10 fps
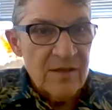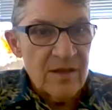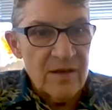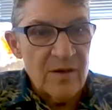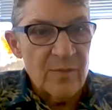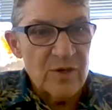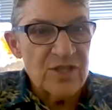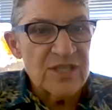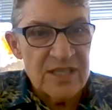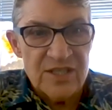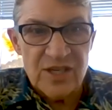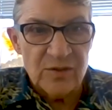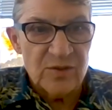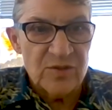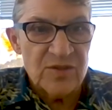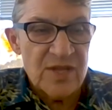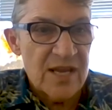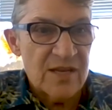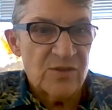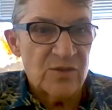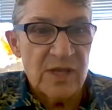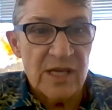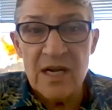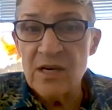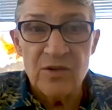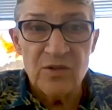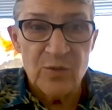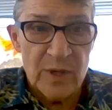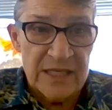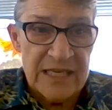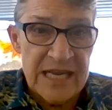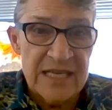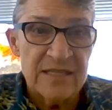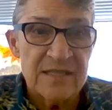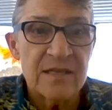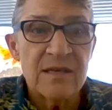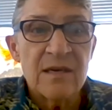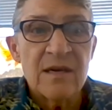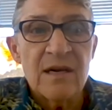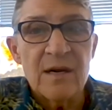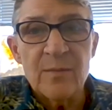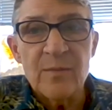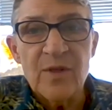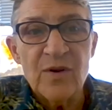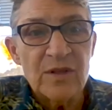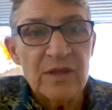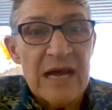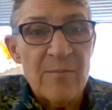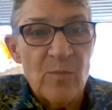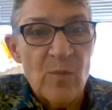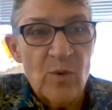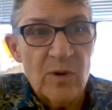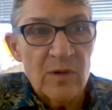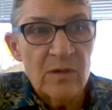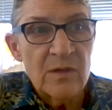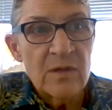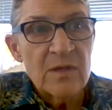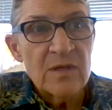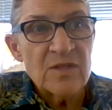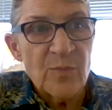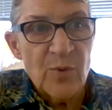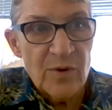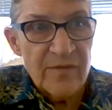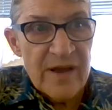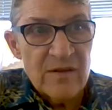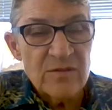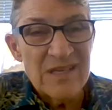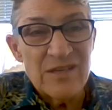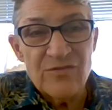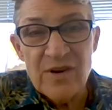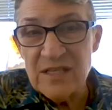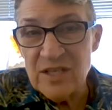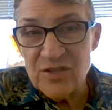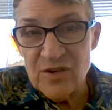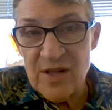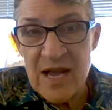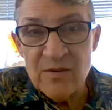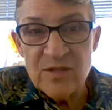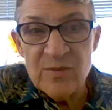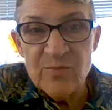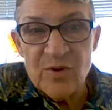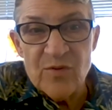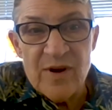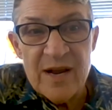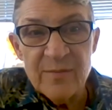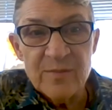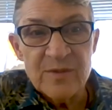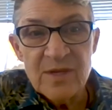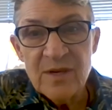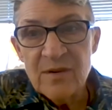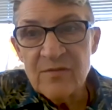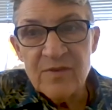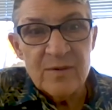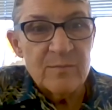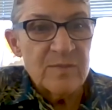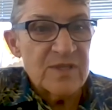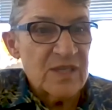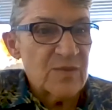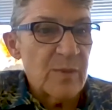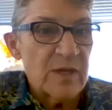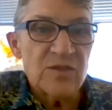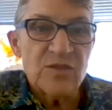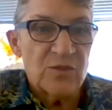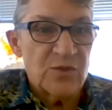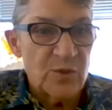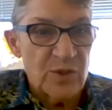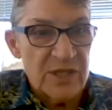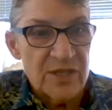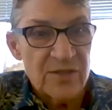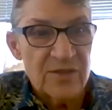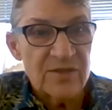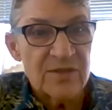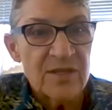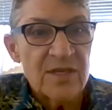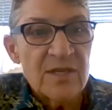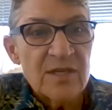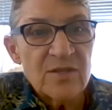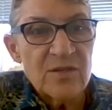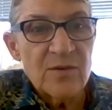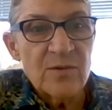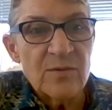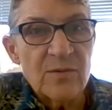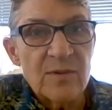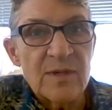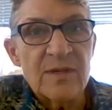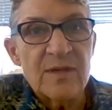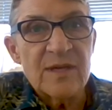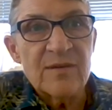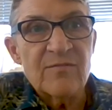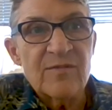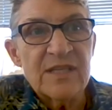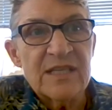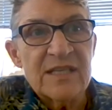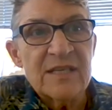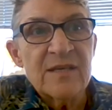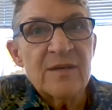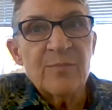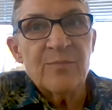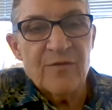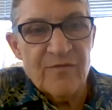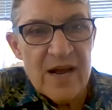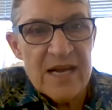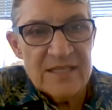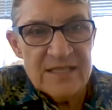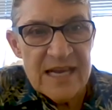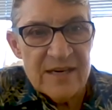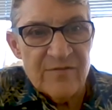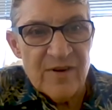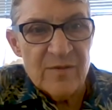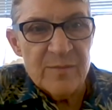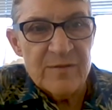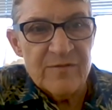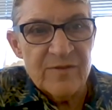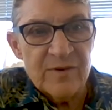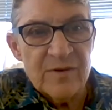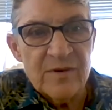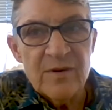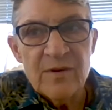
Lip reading: the emergency shelter stay to like 120 days. There are a lot more supportive housing and transitional housing programs from 6 months to 2 years. So it really provides that environment for